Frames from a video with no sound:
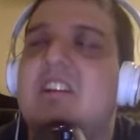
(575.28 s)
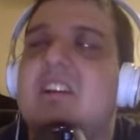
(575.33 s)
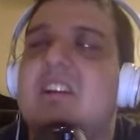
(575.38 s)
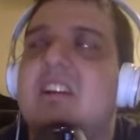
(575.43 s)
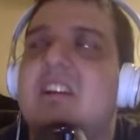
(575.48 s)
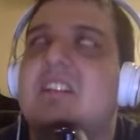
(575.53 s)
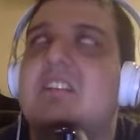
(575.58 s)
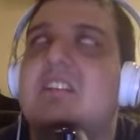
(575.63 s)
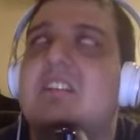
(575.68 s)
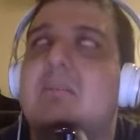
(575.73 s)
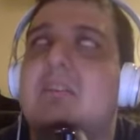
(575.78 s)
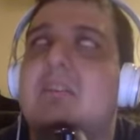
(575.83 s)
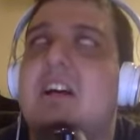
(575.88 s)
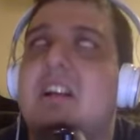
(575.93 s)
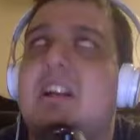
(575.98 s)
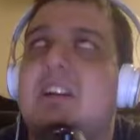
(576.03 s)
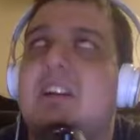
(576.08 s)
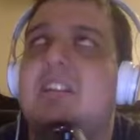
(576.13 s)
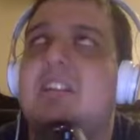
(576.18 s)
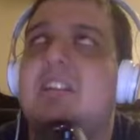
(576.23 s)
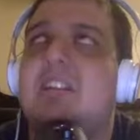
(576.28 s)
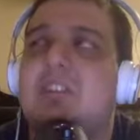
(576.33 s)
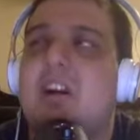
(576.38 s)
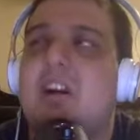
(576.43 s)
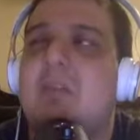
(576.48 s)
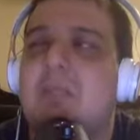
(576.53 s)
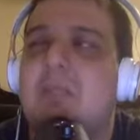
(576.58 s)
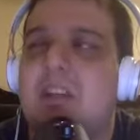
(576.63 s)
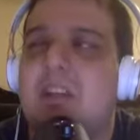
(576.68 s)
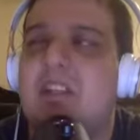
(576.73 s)
some kind of other
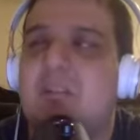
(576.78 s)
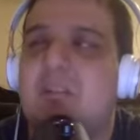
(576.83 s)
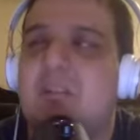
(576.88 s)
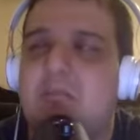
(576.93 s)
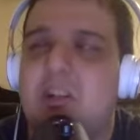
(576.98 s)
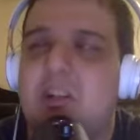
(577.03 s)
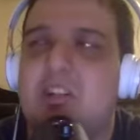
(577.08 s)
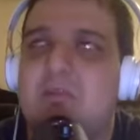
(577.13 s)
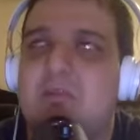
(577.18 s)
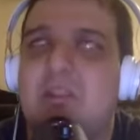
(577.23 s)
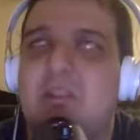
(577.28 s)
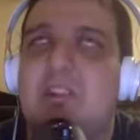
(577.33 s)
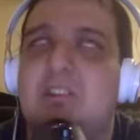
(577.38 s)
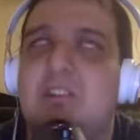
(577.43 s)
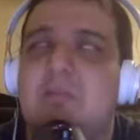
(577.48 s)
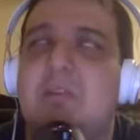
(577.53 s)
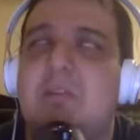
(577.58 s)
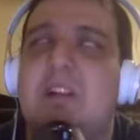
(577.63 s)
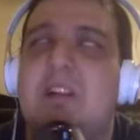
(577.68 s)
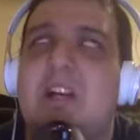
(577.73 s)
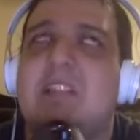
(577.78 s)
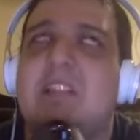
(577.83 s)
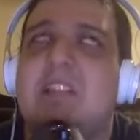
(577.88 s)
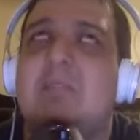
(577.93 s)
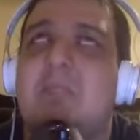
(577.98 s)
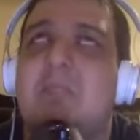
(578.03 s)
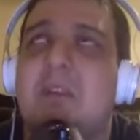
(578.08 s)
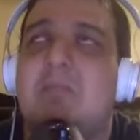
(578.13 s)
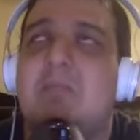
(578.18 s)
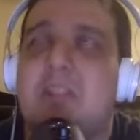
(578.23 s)
topping, and then marshmallows, but not the
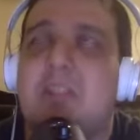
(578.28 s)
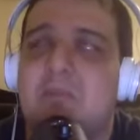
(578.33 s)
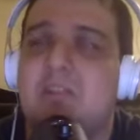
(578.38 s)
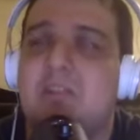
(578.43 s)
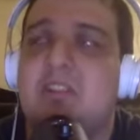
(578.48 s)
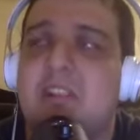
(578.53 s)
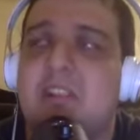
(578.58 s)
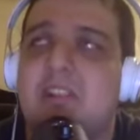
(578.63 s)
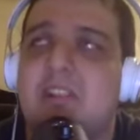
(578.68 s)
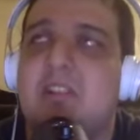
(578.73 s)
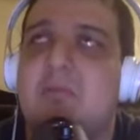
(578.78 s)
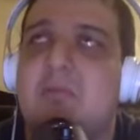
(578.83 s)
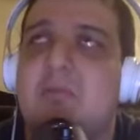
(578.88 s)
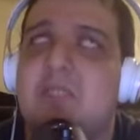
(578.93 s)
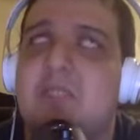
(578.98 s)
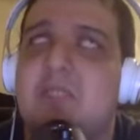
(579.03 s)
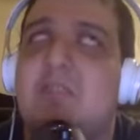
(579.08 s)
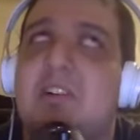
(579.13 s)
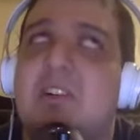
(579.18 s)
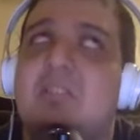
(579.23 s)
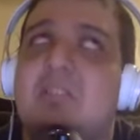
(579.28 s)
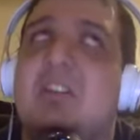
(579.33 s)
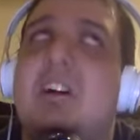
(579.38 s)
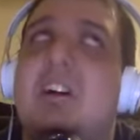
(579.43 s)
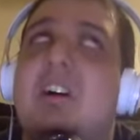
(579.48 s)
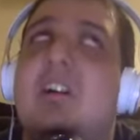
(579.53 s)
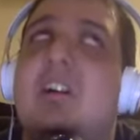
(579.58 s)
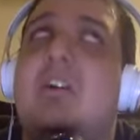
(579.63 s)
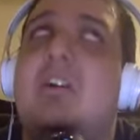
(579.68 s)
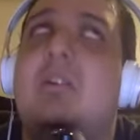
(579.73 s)
big marshmallows, the little marshmallows.
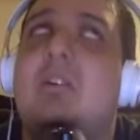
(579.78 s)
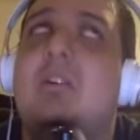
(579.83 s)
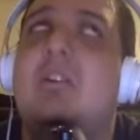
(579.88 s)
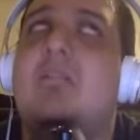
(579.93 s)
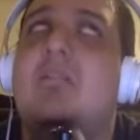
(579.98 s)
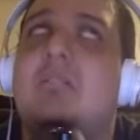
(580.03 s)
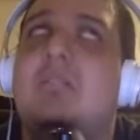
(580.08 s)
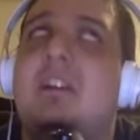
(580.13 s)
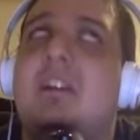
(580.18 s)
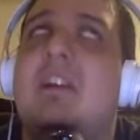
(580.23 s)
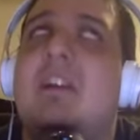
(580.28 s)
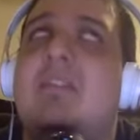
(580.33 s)
Or what if